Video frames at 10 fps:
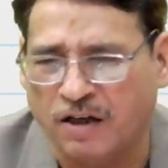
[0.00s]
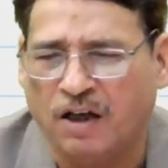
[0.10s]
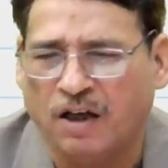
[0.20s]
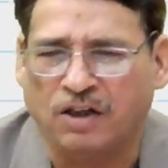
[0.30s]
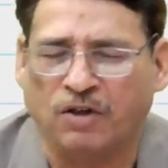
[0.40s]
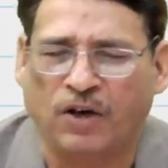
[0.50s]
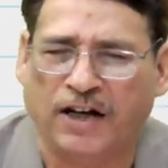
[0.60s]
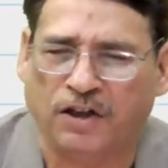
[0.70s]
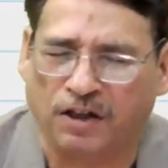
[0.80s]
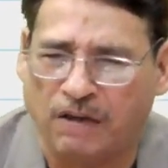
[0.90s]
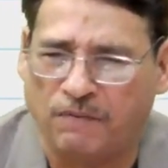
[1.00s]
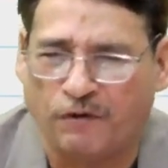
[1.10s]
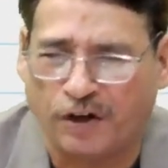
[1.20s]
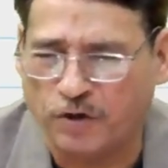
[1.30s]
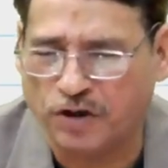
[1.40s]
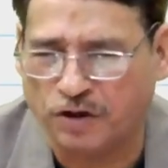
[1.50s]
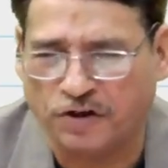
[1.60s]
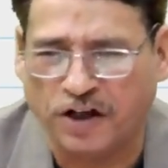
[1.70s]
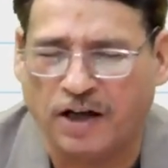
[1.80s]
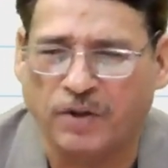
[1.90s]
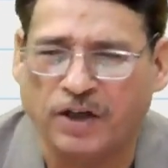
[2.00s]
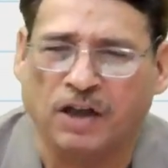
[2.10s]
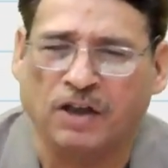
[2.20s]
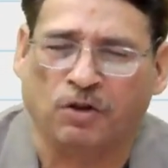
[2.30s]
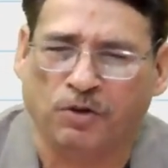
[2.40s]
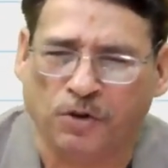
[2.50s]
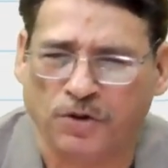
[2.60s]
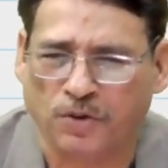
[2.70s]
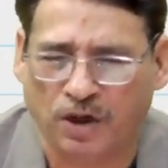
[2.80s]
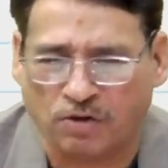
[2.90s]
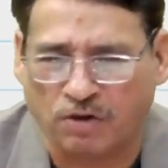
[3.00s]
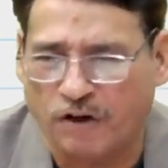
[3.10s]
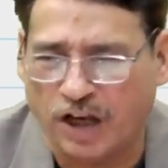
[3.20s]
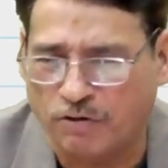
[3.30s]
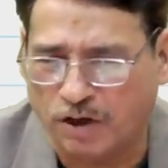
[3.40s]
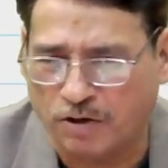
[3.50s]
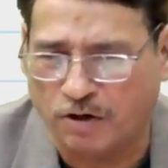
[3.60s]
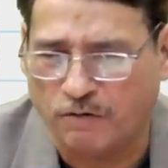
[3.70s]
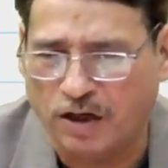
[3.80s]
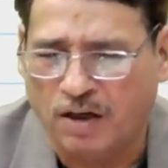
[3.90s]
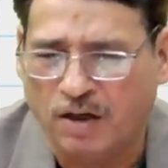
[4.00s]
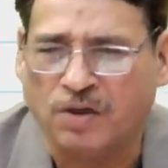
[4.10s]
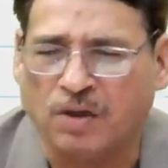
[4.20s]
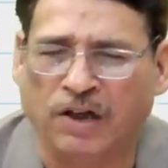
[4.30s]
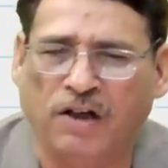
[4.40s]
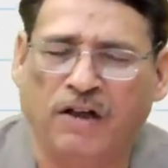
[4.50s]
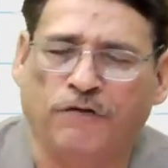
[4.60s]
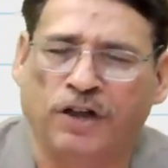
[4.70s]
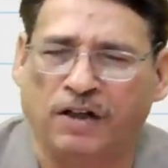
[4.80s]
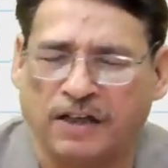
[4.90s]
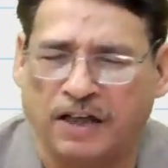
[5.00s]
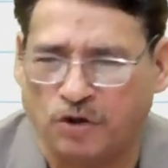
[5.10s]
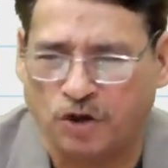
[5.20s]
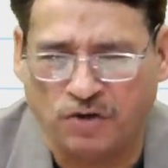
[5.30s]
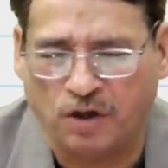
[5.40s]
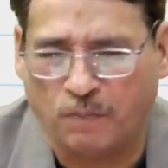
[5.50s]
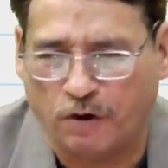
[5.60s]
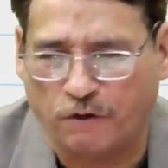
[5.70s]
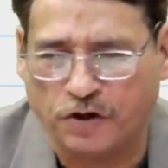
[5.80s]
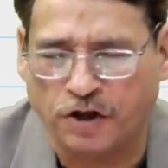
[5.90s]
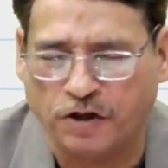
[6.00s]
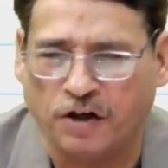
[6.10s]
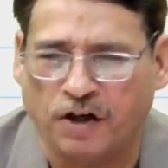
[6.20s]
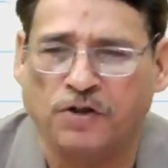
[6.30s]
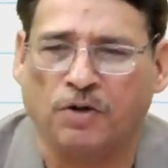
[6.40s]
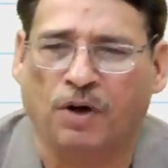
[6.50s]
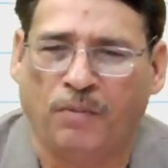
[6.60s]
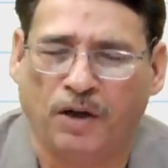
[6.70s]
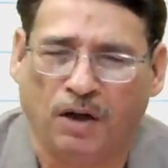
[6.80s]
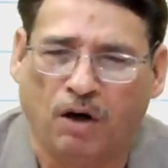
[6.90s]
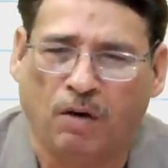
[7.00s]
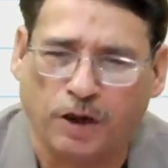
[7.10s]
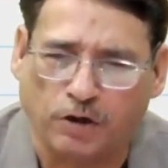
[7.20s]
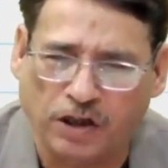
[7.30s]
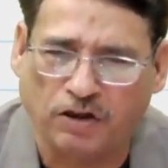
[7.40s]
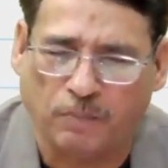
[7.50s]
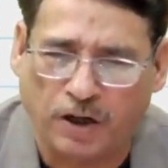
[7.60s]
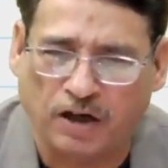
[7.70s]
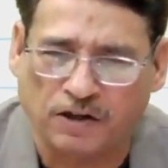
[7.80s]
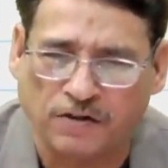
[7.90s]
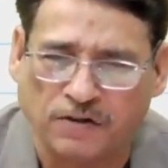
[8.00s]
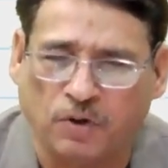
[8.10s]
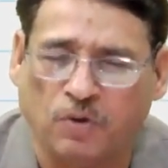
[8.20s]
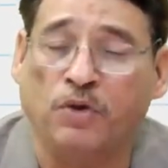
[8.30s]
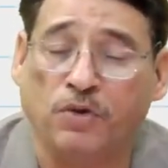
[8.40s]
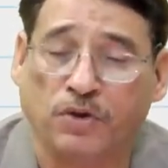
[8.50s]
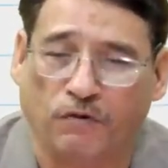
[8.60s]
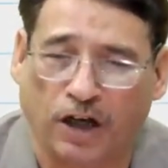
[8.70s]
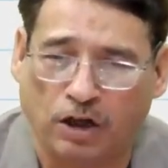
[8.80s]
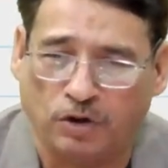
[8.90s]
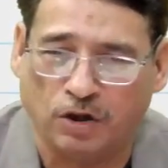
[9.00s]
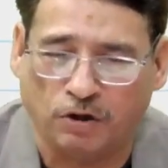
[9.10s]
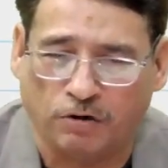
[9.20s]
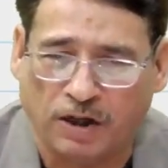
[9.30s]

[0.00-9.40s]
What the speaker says: at the time of admission, retirement, death, you used to actually value the goodwill. Similarly, if there is any change in profit sharing ratio among or between the partners, you used to value the goodwill.